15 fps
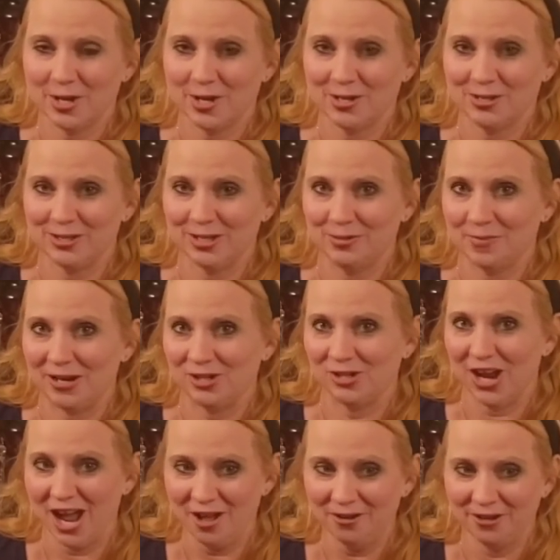since my
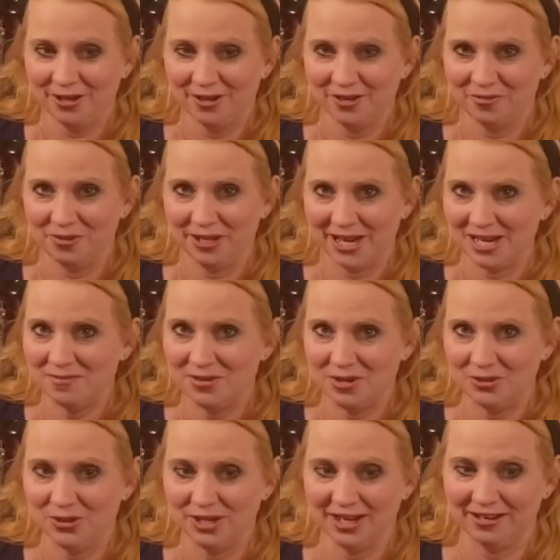childhood of playing
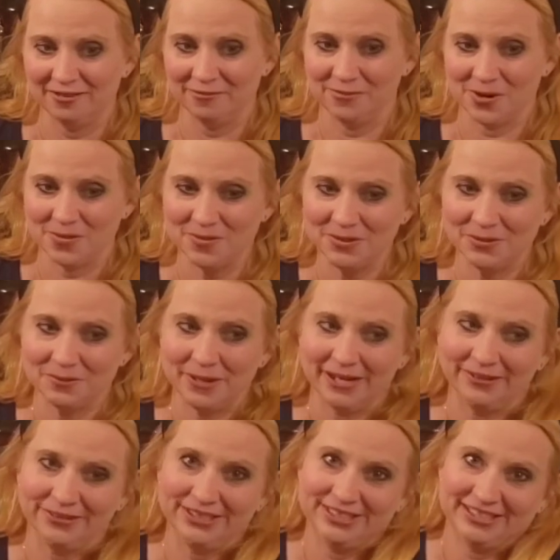music, and probably the main
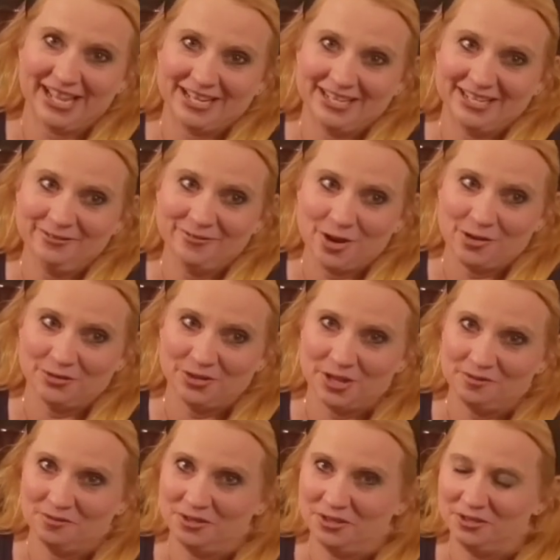reason I did fall in love
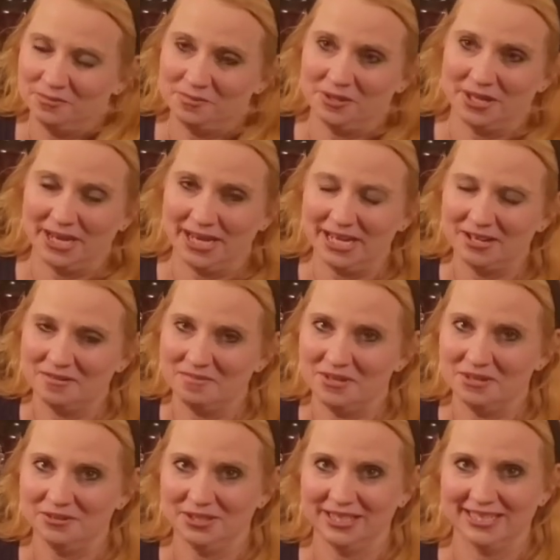with playing and
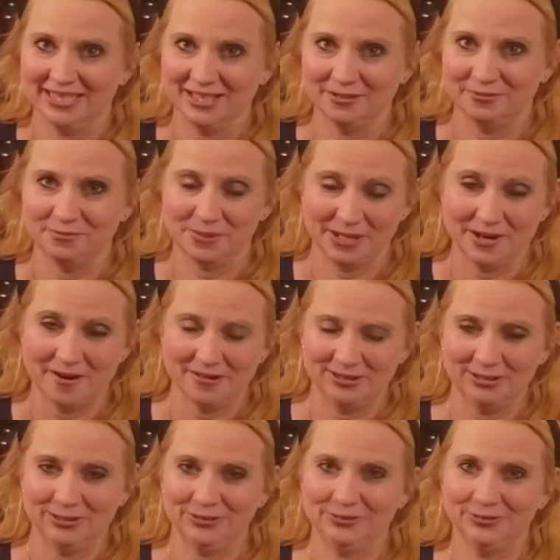music is because
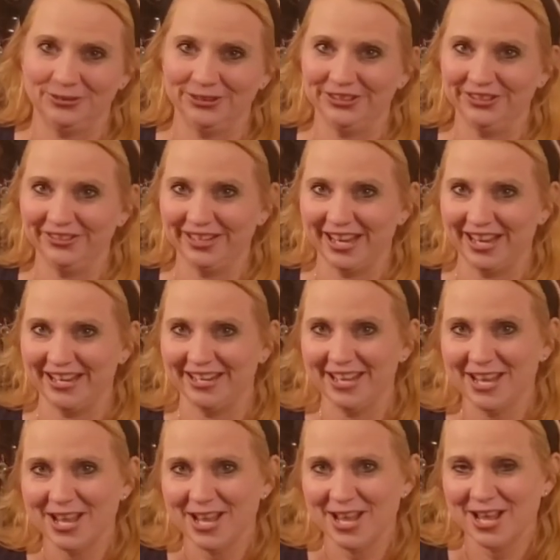of the flute. And
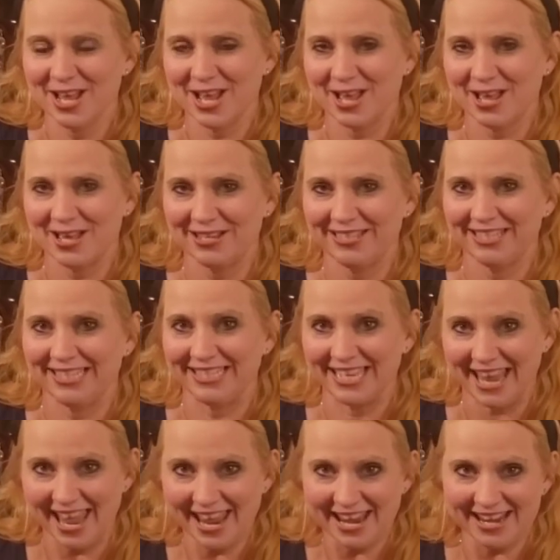
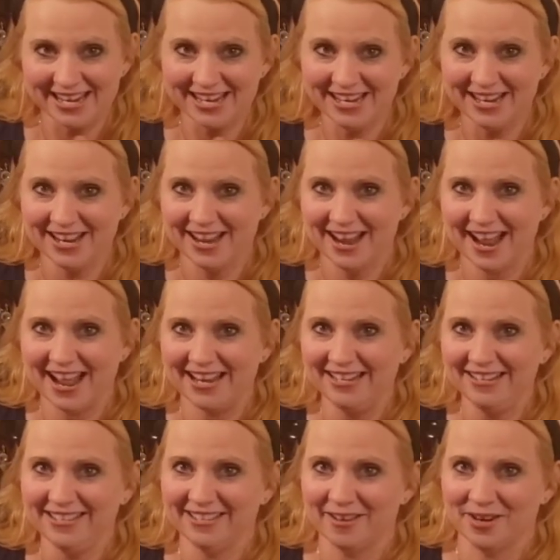today I
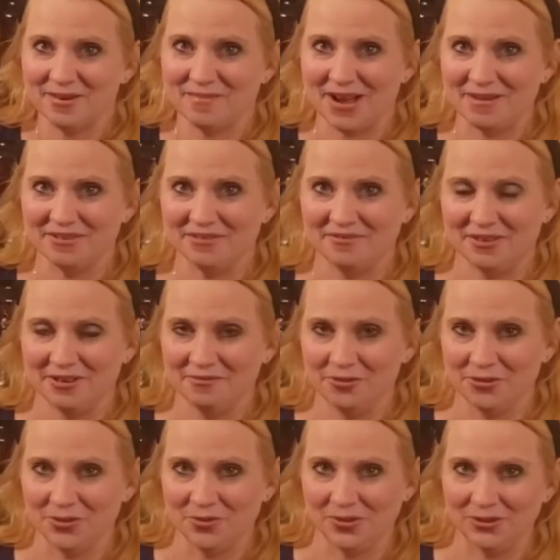just thought it might be fun for
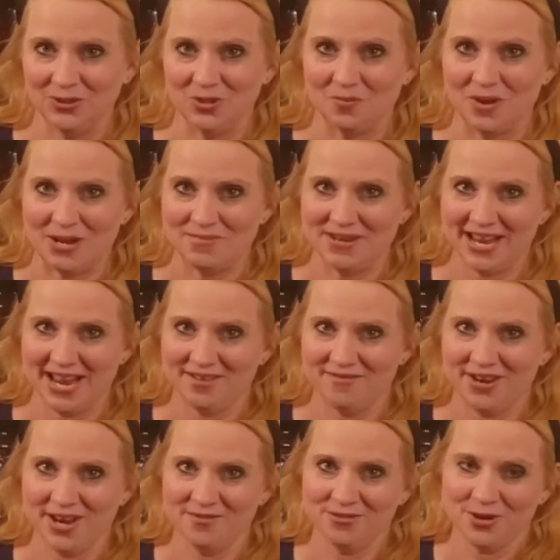the ones who maybe have
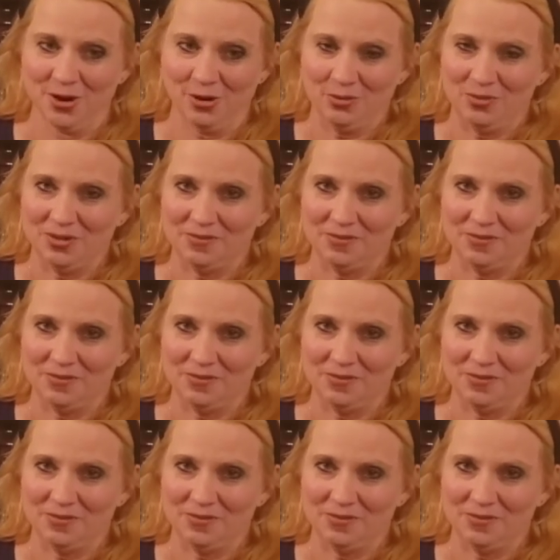never heard me